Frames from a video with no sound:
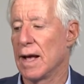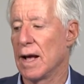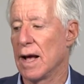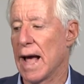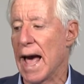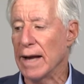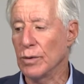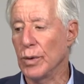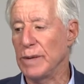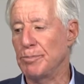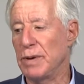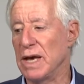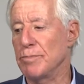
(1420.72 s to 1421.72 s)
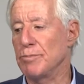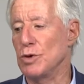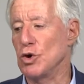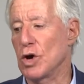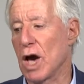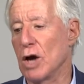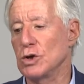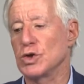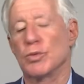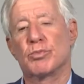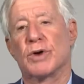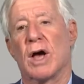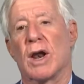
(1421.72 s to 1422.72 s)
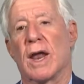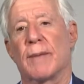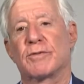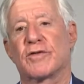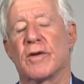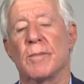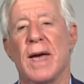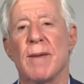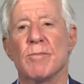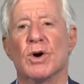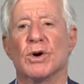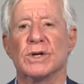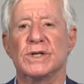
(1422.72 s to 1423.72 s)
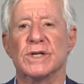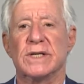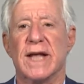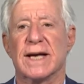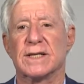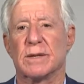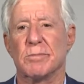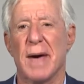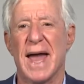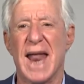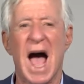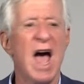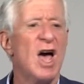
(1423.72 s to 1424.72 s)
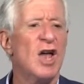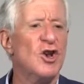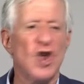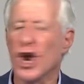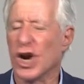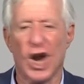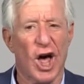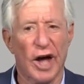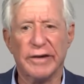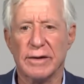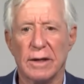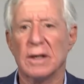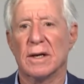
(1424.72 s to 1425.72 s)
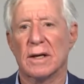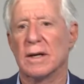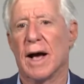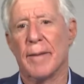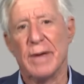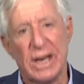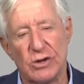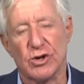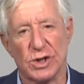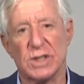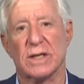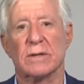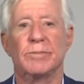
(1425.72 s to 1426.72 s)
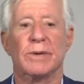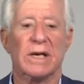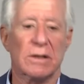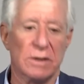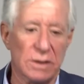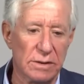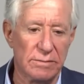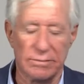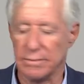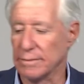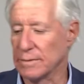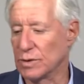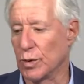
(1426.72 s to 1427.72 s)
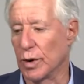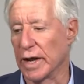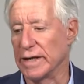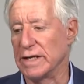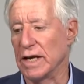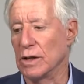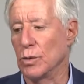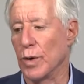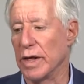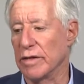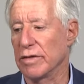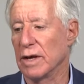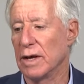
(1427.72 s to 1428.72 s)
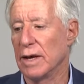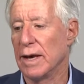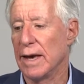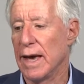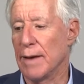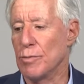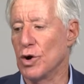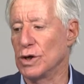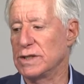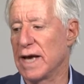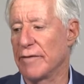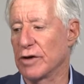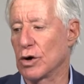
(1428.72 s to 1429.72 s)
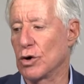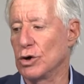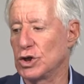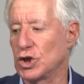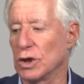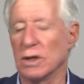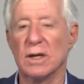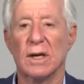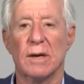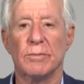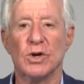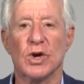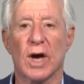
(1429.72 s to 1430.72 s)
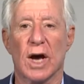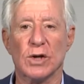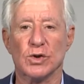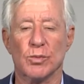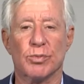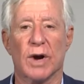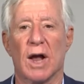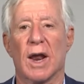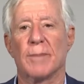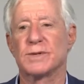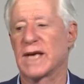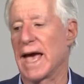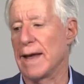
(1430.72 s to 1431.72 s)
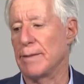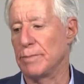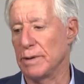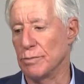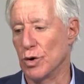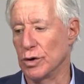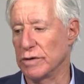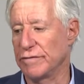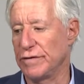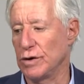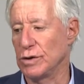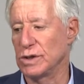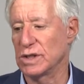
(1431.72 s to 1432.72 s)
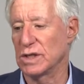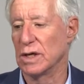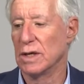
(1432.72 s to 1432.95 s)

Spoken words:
How do we pick mucosal prolapse from hemorrhoids, and does it matter? Not a lot. I'm interested because it's what I deal with. Hemorrhoids have a cushion, mucosal prolapse can be more diffuse.